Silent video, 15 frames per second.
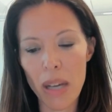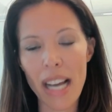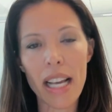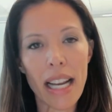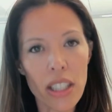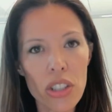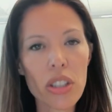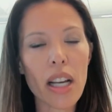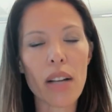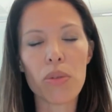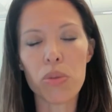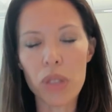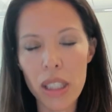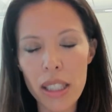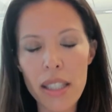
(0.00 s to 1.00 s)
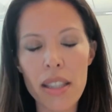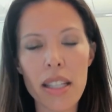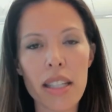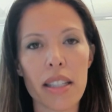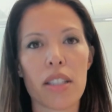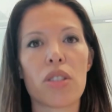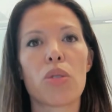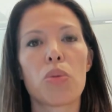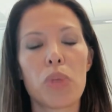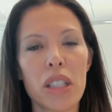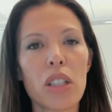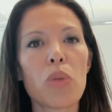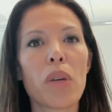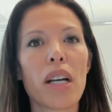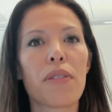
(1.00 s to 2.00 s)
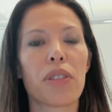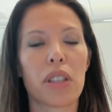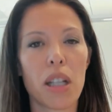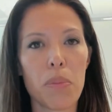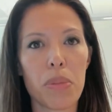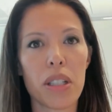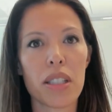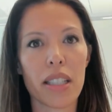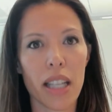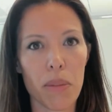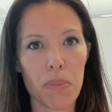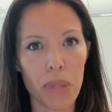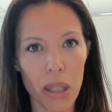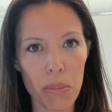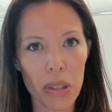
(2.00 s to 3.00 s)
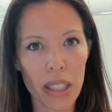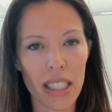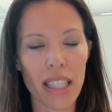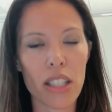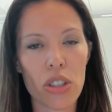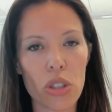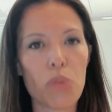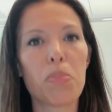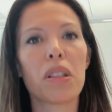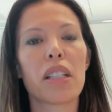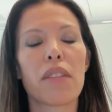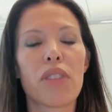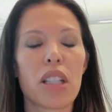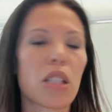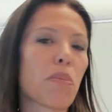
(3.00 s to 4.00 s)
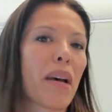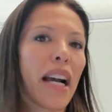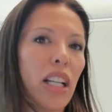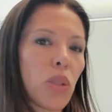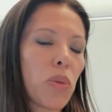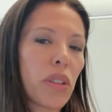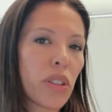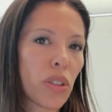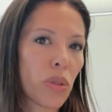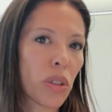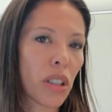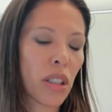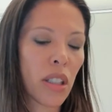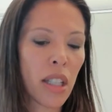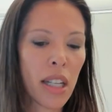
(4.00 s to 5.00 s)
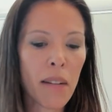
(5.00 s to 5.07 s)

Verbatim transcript: I actually I really think that's a real way for companies to get public, and I do believe that SPACs will endure.